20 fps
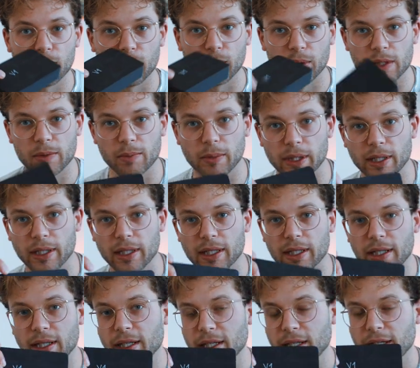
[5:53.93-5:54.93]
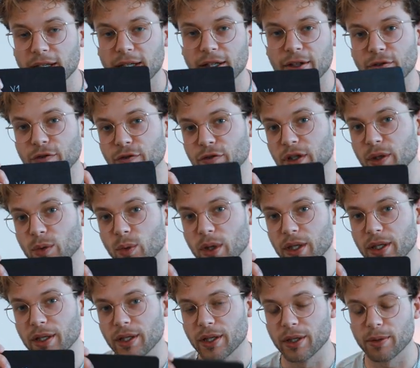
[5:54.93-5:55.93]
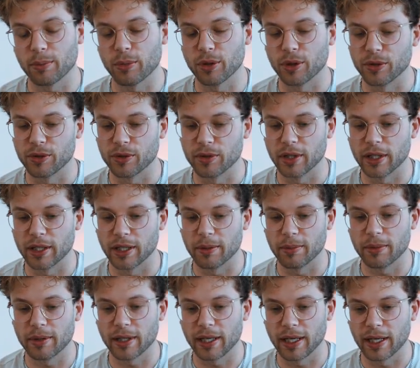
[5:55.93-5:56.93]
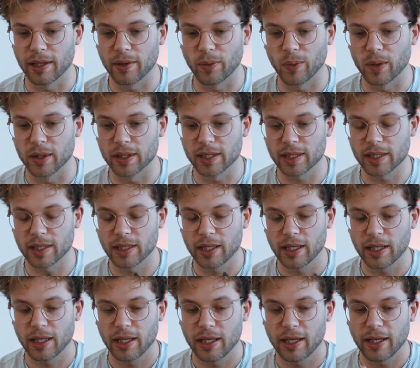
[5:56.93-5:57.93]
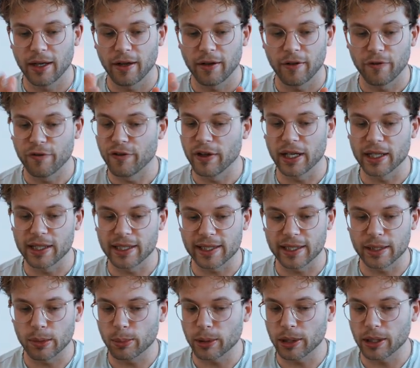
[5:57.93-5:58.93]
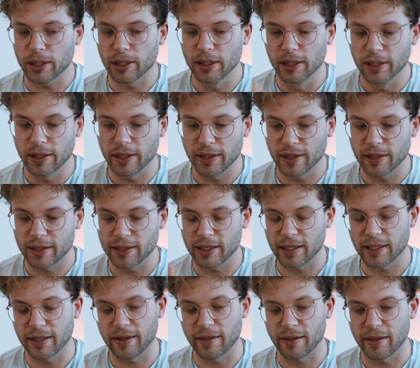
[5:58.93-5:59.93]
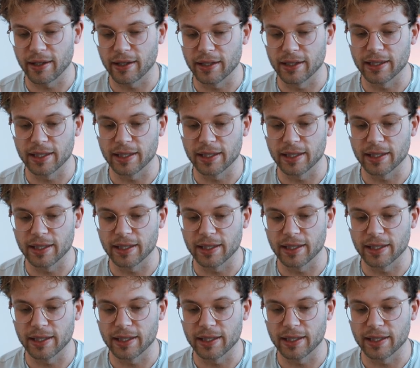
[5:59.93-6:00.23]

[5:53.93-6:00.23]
was my V1 prototype and it was fairly simple. The